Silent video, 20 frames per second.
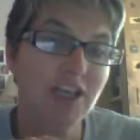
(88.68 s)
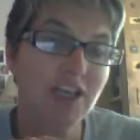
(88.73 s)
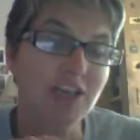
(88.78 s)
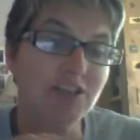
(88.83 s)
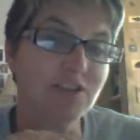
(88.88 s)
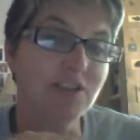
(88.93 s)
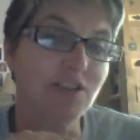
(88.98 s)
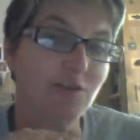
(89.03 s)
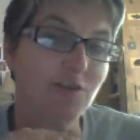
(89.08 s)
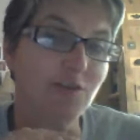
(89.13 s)

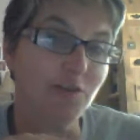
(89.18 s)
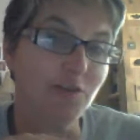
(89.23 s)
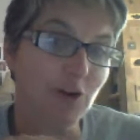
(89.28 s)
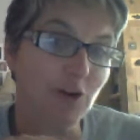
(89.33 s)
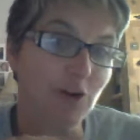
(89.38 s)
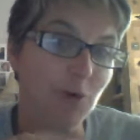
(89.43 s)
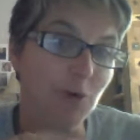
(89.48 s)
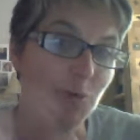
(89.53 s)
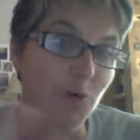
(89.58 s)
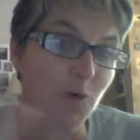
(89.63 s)
is the
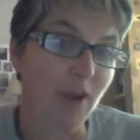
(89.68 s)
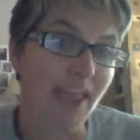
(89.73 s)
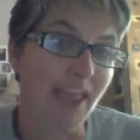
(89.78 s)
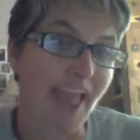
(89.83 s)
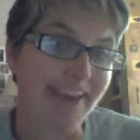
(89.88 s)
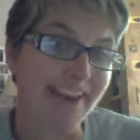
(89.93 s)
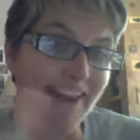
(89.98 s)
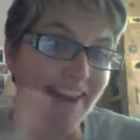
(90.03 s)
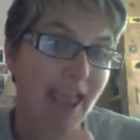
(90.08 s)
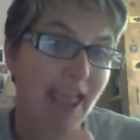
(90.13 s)
verb. We
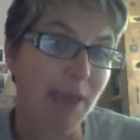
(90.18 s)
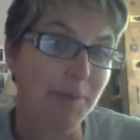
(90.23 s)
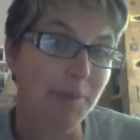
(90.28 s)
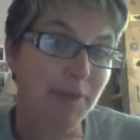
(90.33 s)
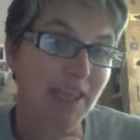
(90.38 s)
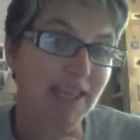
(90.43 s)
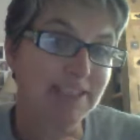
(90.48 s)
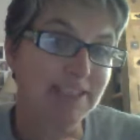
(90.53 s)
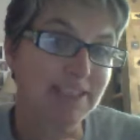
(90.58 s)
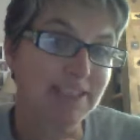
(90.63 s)
add
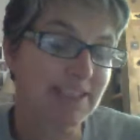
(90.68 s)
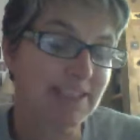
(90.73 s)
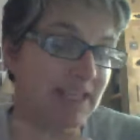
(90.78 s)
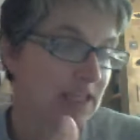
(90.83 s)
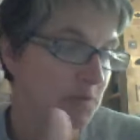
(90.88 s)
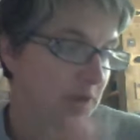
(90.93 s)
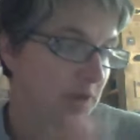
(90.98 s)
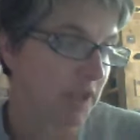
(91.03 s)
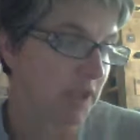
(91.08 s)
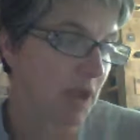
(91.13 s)
ment
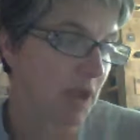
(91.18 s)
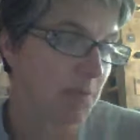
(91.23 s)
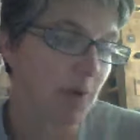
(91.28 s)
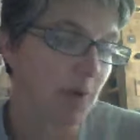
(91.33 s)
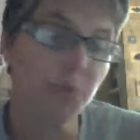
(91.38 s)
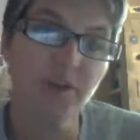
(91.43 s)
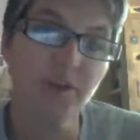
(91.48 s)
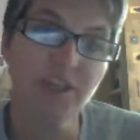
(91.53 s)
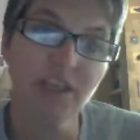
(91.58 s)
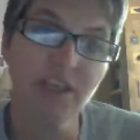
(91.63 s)
and we come
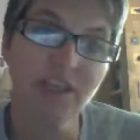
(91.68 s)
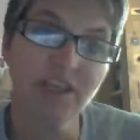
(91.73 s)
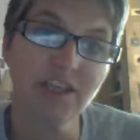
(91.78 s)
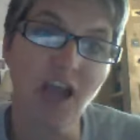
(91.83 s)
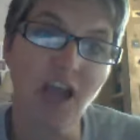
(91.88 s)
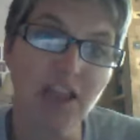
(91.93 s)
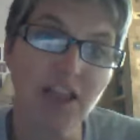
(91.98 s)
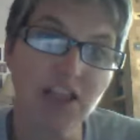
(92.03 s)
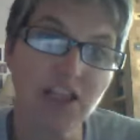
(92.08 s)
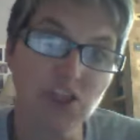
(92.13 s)
up with
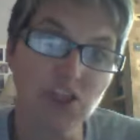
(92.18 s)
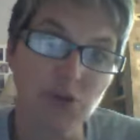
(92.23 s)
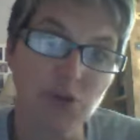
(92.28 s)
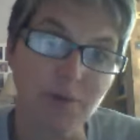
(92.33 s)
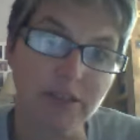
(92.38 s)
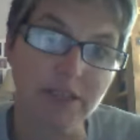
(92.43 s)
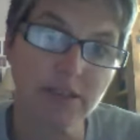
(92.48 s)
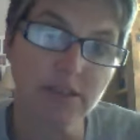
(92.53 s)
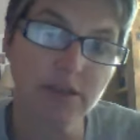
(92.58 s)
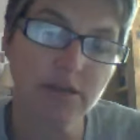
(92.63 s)

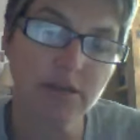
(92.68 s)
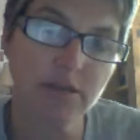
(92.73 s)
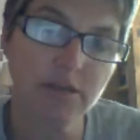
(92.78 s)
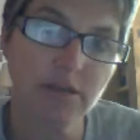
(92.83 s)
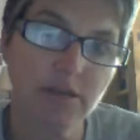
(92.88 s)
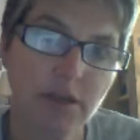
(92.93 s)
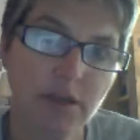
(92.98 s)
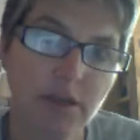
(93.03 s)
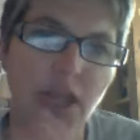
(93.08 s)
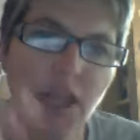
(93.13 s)
acknowledgement.
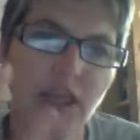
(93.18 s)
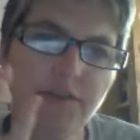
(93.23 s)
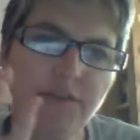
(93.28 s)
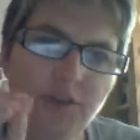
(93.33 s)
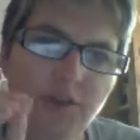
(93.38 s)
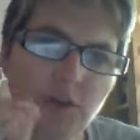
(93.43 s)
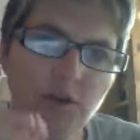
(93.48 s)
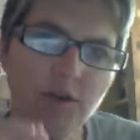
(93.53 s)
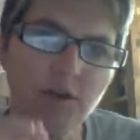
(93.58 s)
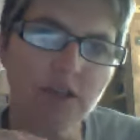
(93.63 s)
If
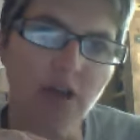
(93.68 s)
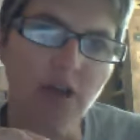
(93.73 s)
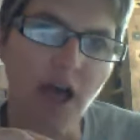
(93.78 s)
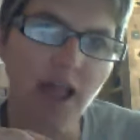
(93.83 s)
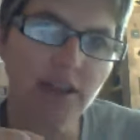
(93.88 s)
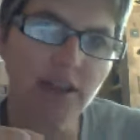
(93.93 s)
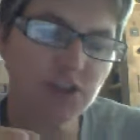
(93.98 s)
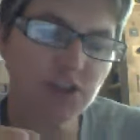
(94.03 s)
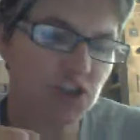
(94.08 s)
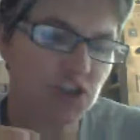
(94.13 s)
you
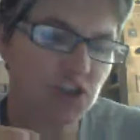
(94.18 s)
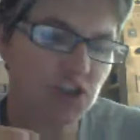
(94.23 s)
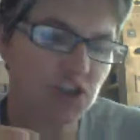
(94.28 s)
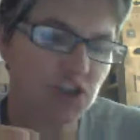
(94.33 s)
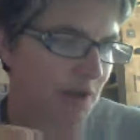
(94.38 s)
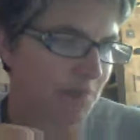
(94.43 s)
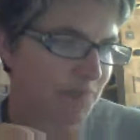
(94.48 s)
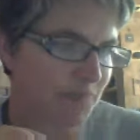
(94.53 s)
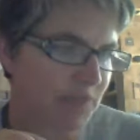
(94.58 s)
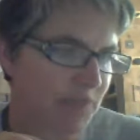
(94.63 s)
acknowledge
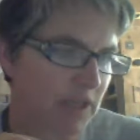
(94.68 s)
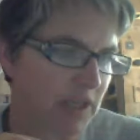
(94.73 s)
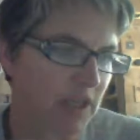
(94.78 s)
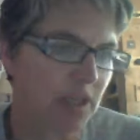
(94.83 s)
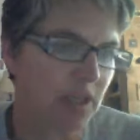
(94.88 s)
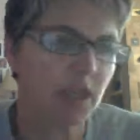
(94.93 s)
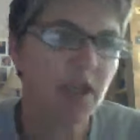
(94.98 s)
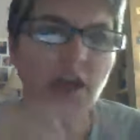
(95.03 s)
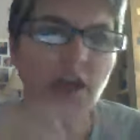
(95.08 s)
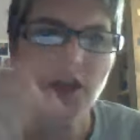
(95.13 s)

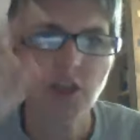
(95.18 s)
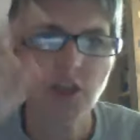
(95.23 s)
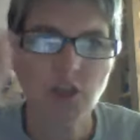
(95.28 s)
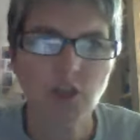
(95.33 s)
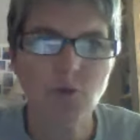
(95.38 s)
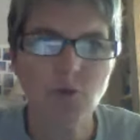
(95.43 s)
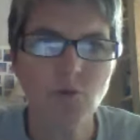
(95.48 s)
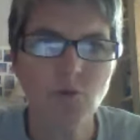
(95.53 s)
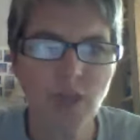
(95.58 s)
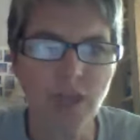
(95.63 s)
something,
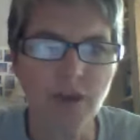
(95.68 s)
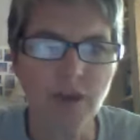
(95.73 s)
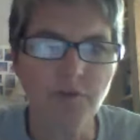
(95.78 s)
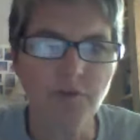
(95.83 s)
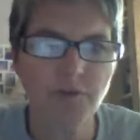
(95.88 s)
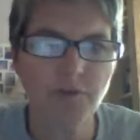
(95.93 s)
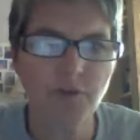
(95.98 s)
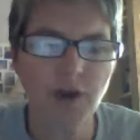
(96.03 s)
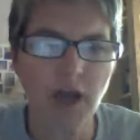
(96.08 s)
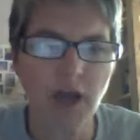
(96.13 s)
you give
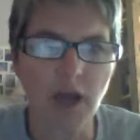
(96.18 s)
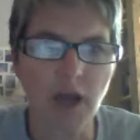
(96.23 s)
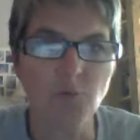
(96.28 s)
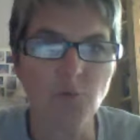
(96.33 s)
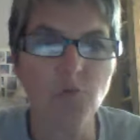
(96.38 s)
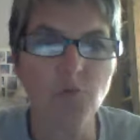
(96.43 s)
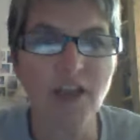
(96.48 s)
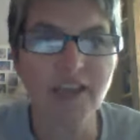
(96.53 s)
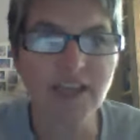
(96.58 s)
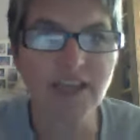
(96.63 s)

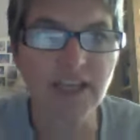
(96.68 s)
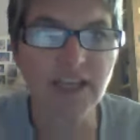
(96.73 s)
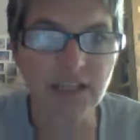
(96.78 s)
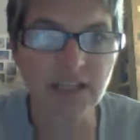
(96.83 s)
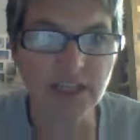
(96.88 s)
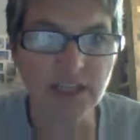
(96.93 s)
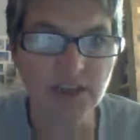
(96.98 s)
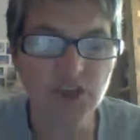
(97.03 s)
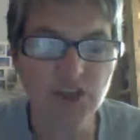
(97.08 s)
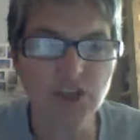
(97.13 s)

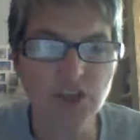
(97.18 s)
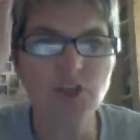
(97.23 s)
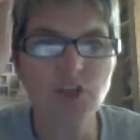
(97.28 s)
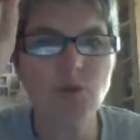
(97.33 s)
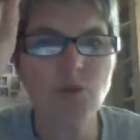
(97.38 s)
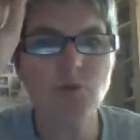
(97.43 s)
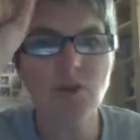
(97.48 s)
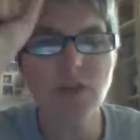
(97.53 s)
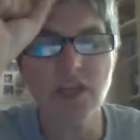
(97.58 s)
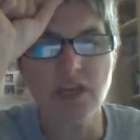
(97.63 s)
recognition.
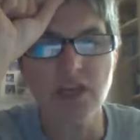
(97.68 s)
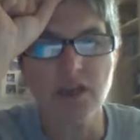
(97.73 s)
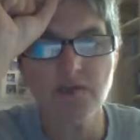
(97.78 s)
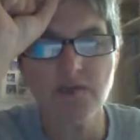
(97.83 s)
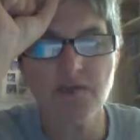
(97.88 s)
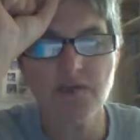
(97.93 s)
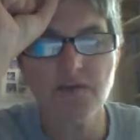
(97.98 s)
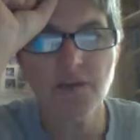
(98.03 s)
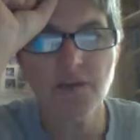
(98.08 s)
You give,